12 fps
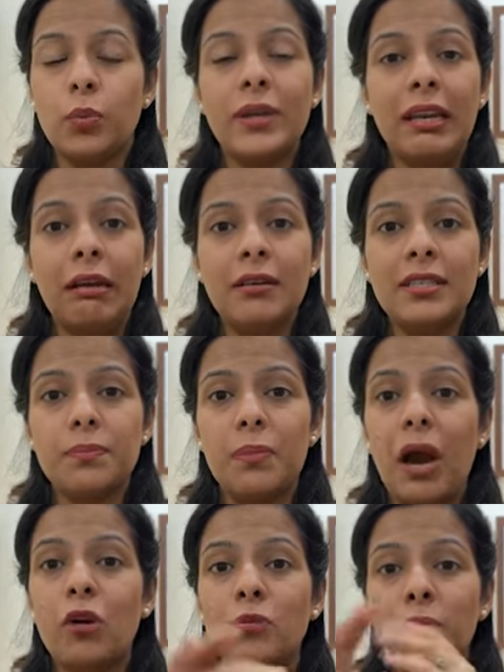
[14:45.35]
We learned
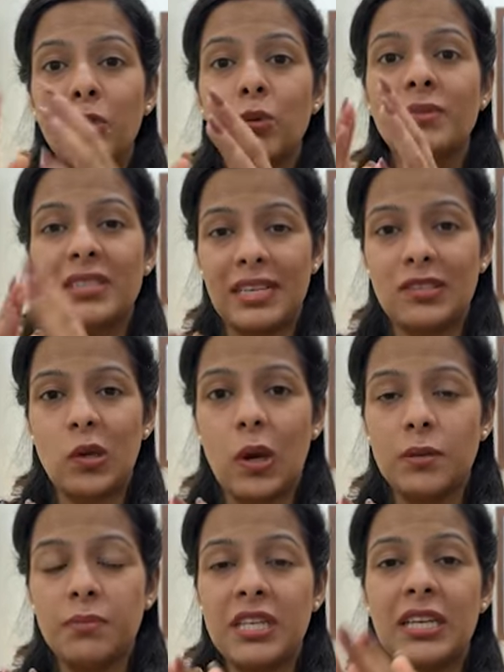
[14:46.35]
about Bloom's
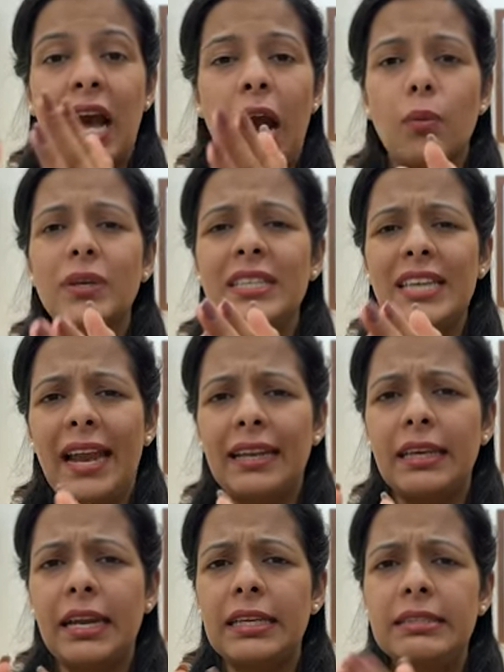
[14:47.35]
taxonomy and how it
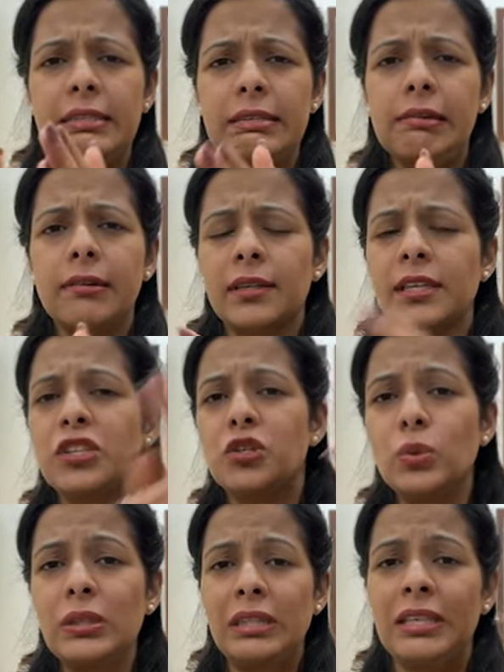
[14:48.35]
categorizes learning
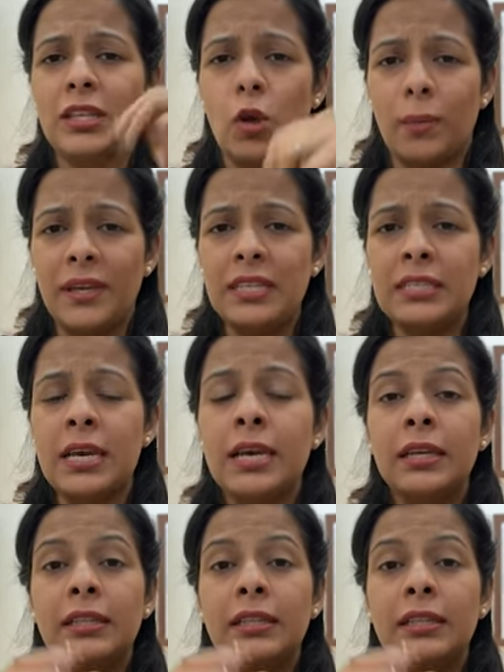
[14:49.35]
into 3 domains.